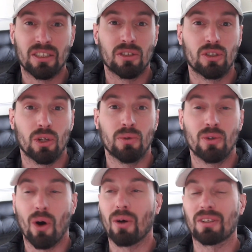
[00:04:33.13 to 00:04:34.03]
do
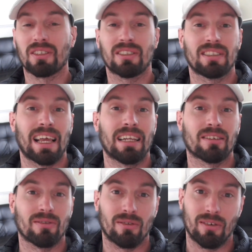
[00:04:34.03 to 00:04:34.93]
not
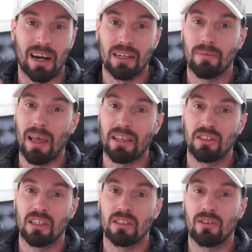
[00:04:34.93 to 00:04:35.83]
send random
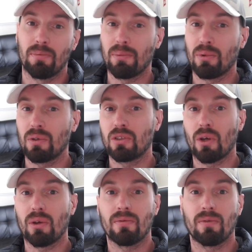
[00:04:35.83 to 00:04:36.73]
messages to people you
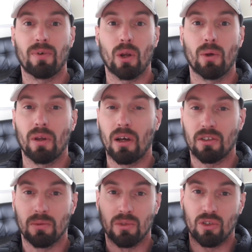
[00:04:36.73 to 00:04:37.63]
don't even follow and
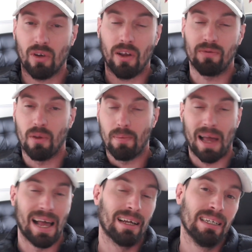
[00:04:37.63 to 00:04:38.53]
ask them straight off the
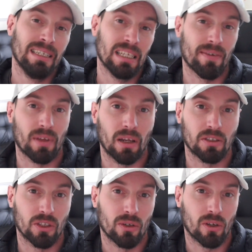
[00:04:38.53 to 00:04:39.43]
bat if they'd like
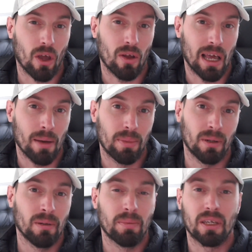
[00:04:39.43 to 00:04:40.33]
to do a collab,
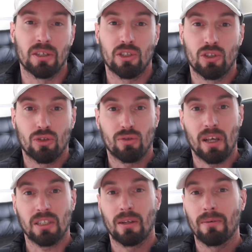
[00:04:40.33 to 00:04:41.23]
because trust